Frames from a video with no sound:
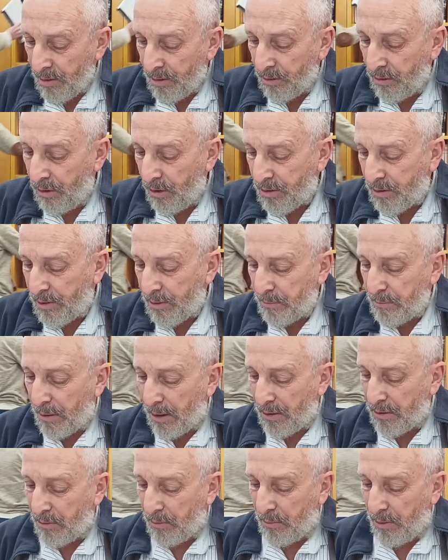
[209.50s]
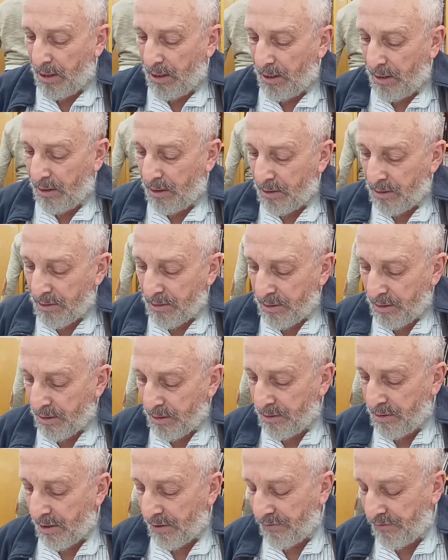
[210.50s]
look, by the way,
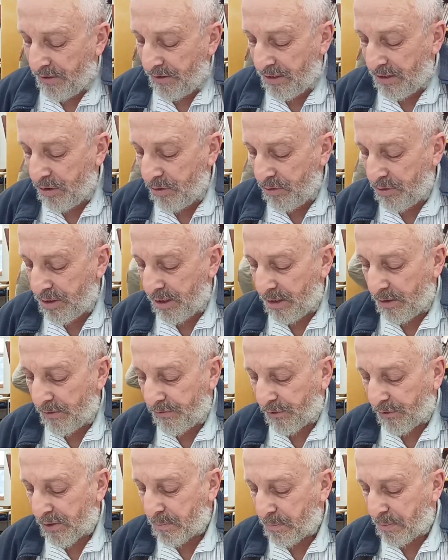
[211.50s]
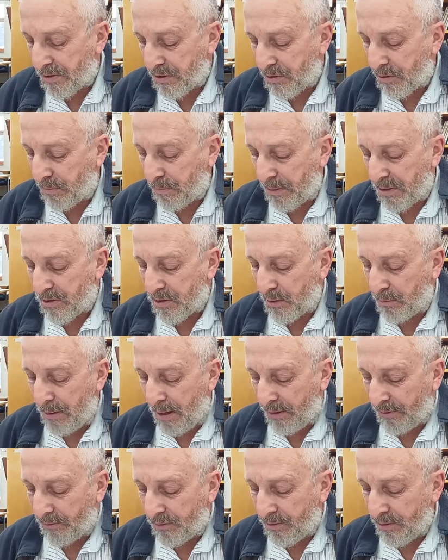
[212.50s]
in David using the first Pasuk
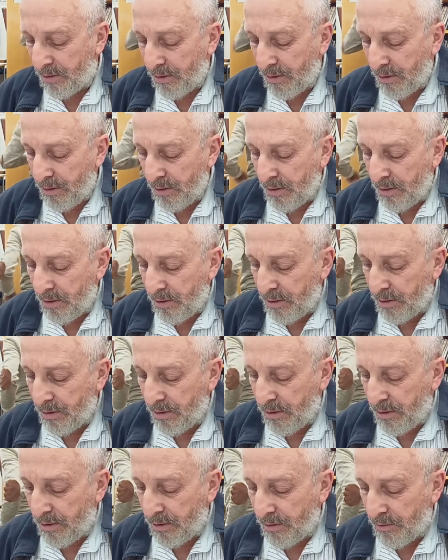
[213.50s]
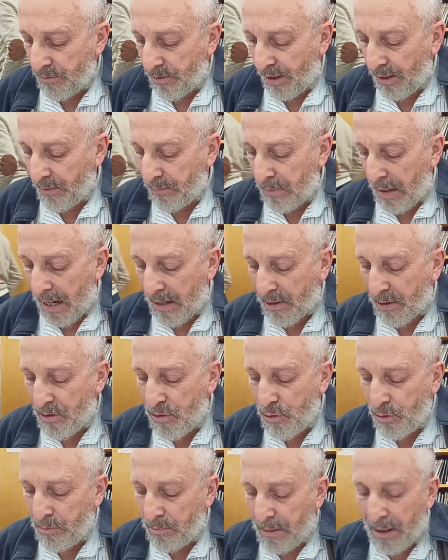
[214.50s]
Bet, right? Back in
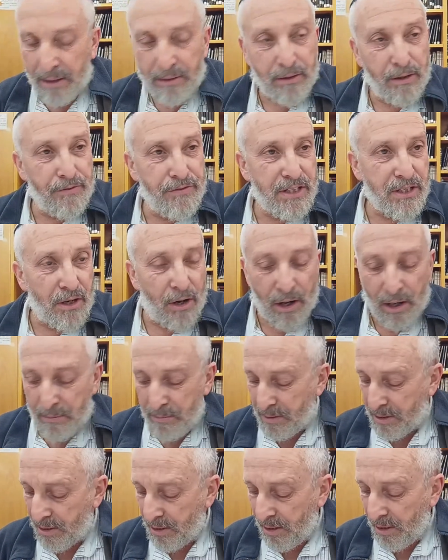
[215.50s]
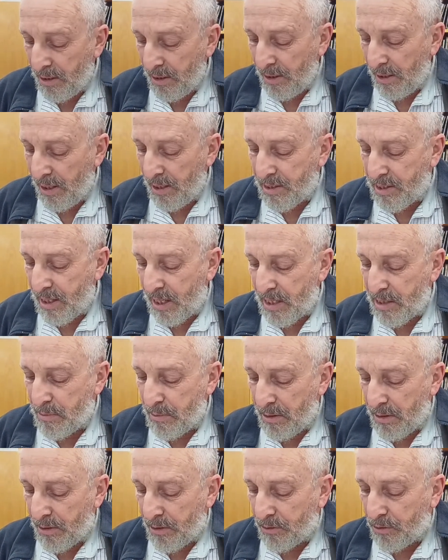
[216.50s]
Nun Bet of Psalms, it says
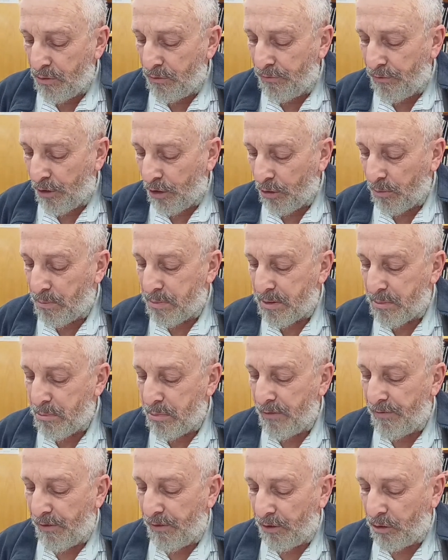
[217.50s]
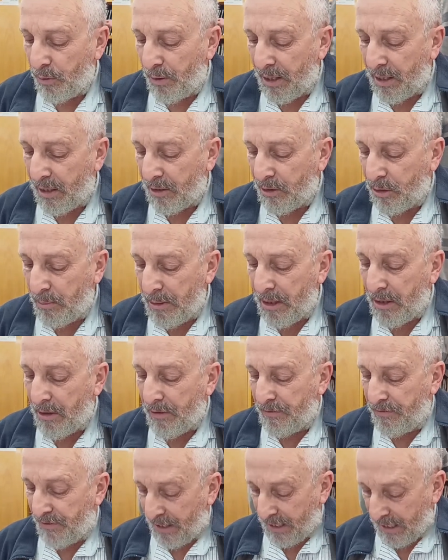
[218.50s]
two verbs. Bevo Doeg Adami,
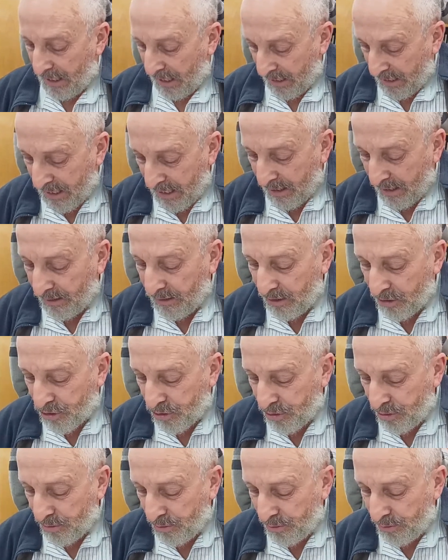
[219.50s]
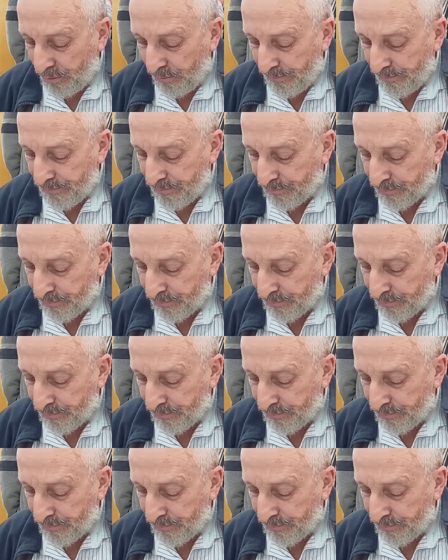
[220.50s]
vayaged l'Shaul,